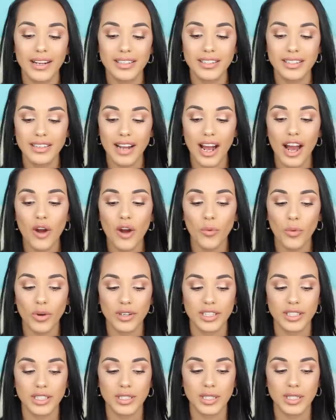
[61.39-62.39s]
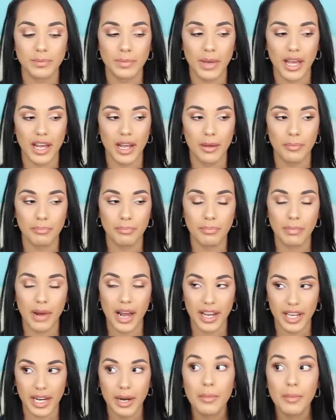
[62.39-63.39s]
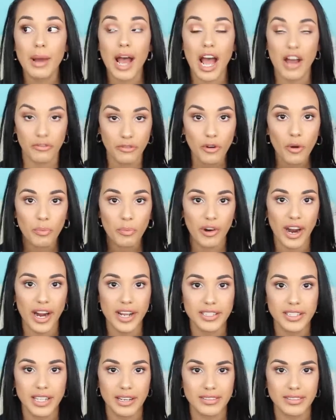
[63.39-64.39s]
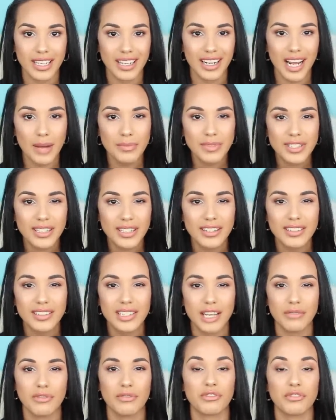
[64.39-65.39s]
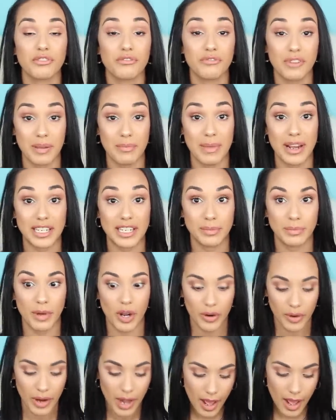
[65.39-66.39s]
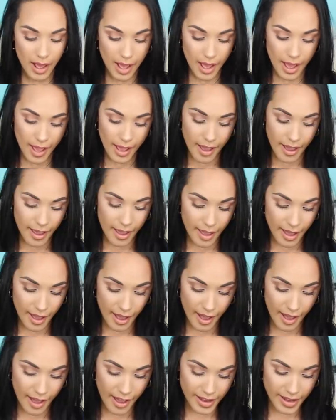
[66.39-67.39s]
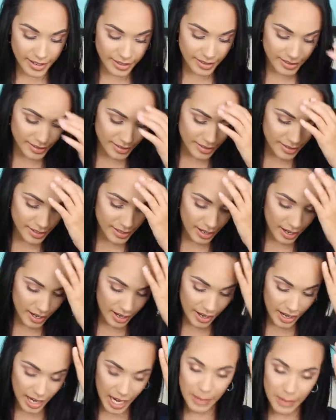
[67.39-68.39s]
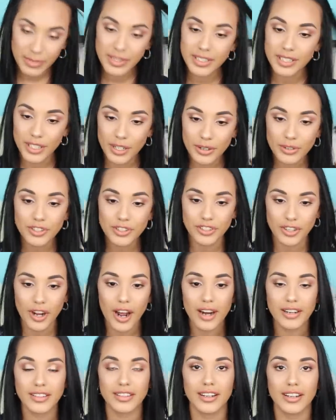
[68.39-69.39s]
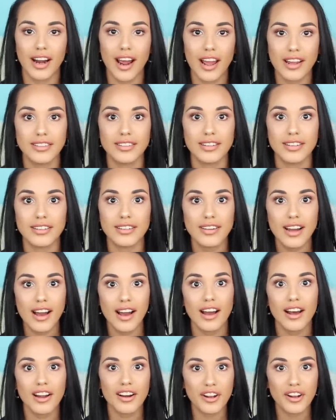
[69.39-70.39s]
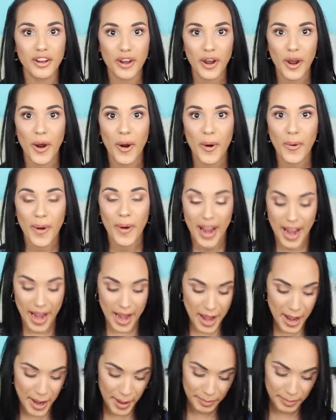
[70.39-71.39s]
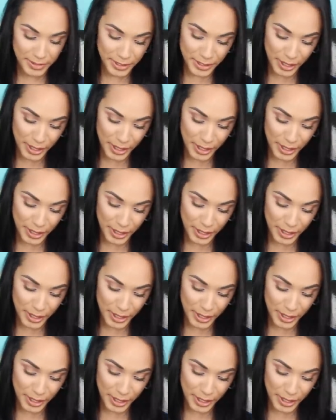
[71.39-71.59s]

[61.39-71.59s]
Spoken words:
I did not want to buy it at full price. I was like, I'm just gonna save it for Phamexpo. And I'm still shocked that I did not go ham.